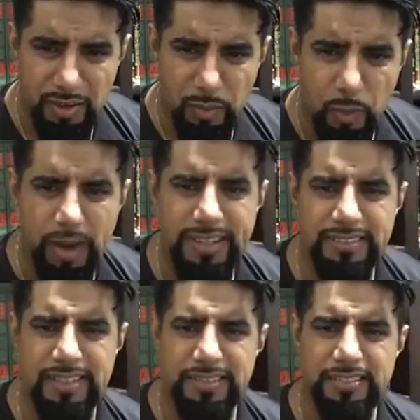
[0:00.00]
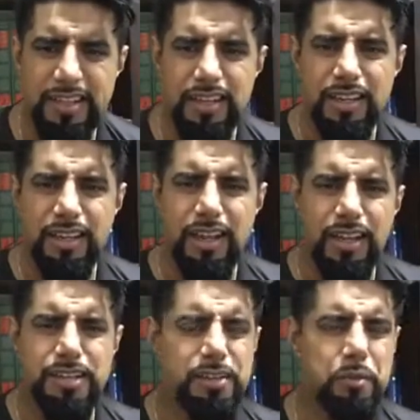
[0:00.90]
What is this
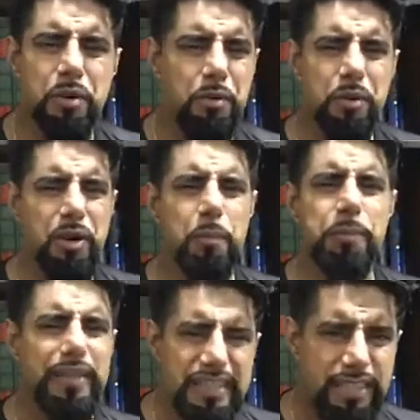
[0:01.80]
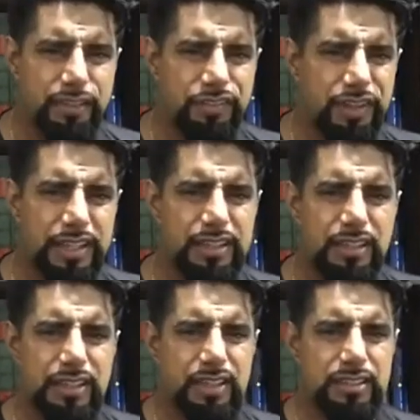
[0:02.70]
kind? We don't believe in
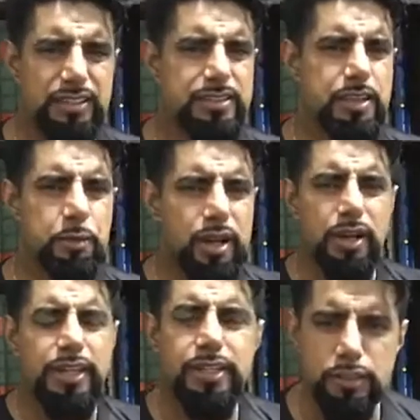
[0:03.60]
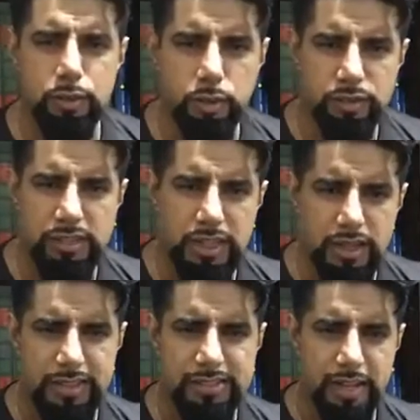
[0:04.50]
this we're not Hindus the
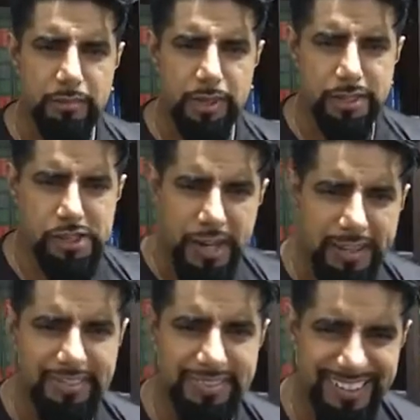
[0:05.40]
last time I checked.